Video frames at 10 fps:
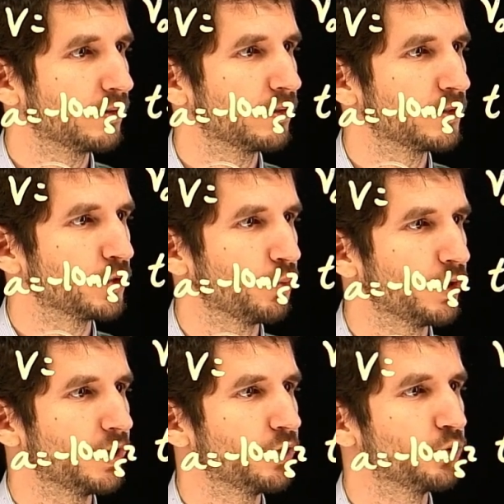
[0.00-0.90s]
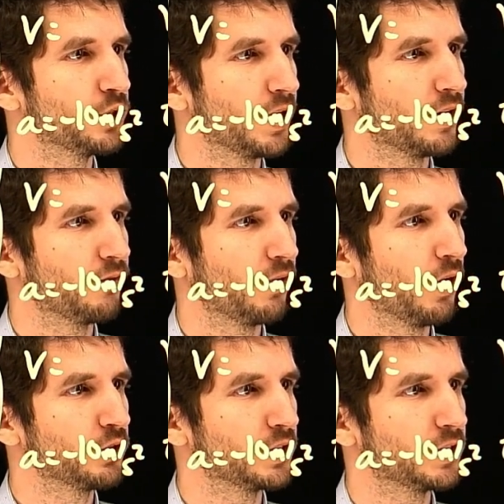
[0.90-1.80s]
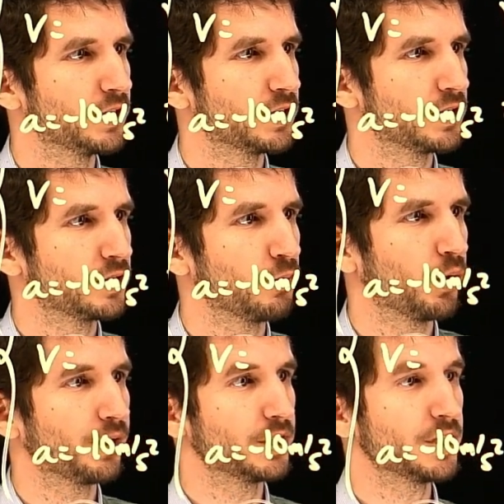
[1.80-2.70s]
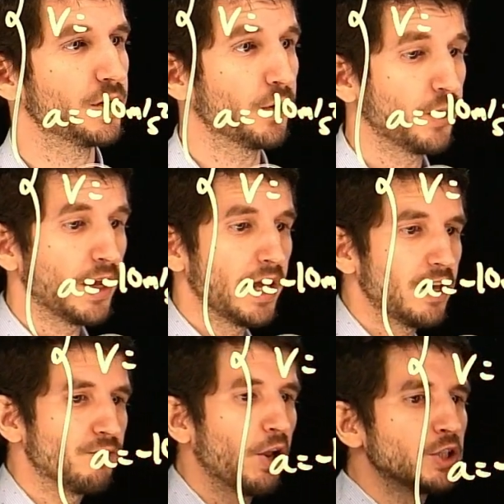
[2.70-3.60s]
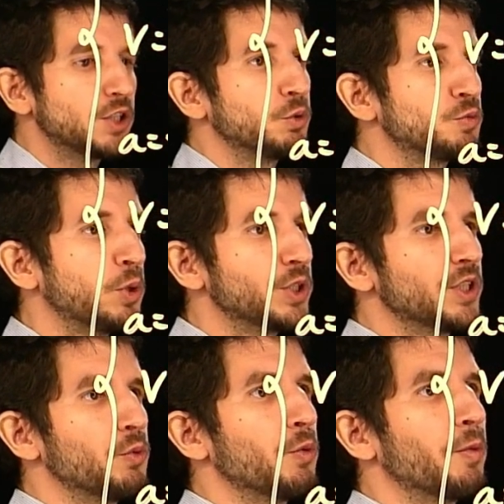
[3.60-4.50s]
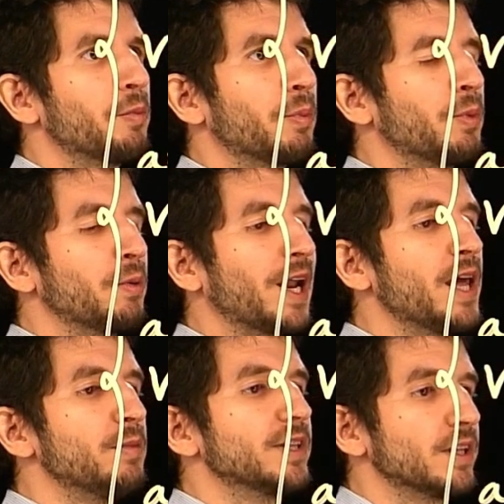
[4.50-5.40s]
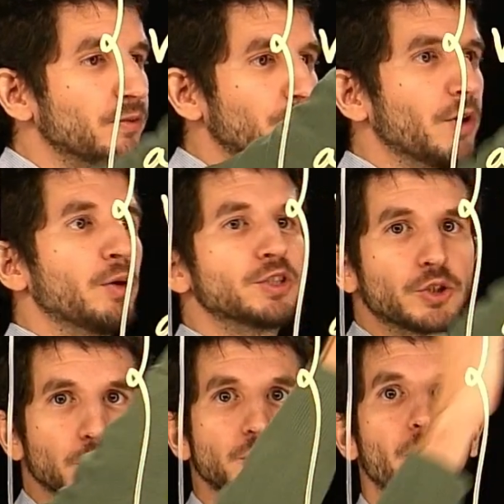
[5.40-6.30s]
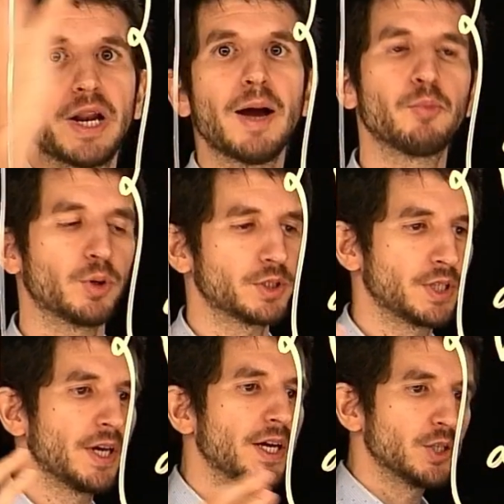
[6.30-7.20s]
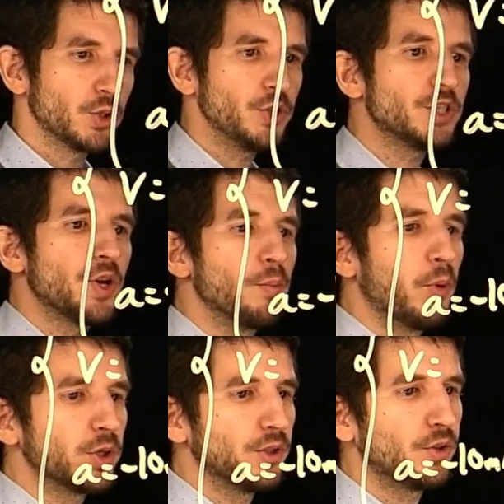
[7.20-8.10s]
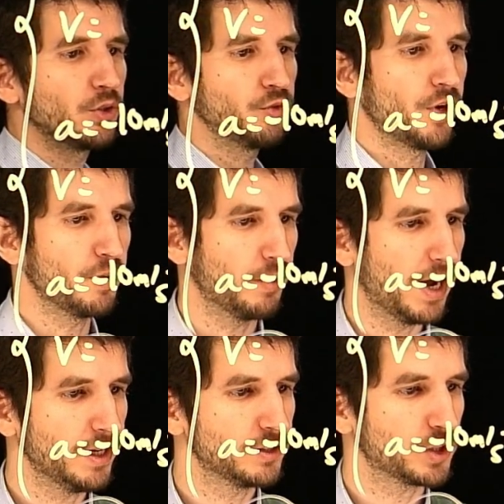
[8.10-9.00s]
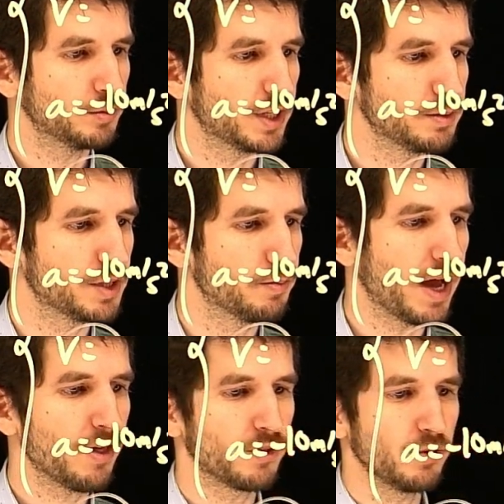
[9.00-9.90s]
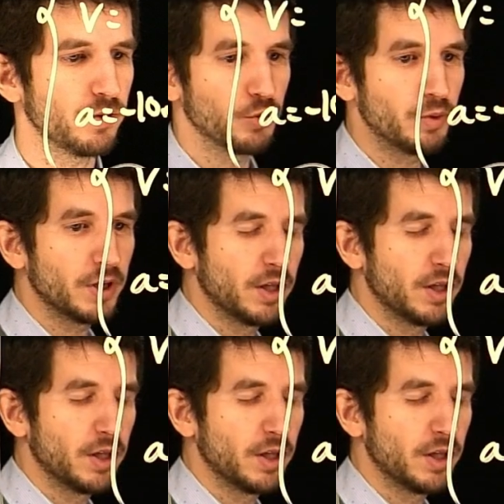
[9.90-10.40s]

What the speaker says: So we need to say that the velocity is smaller than 0. If velocity was positive, we would be claiming that the object is going upwards. So this is an important thing to bear in mind. Sometimes the math, you need to be